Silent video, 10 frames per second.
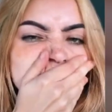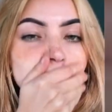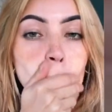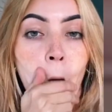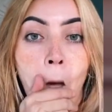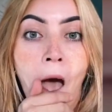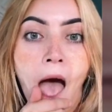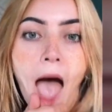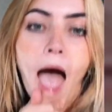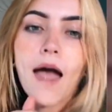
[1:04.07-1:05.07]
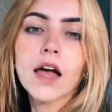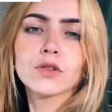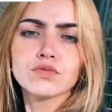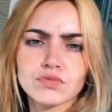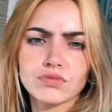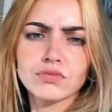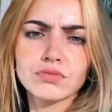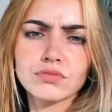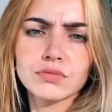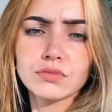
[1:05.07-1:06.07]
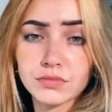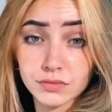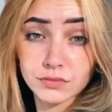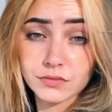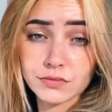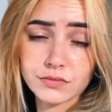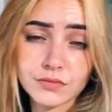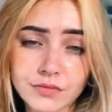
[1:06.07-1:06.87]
just a little bit longer, a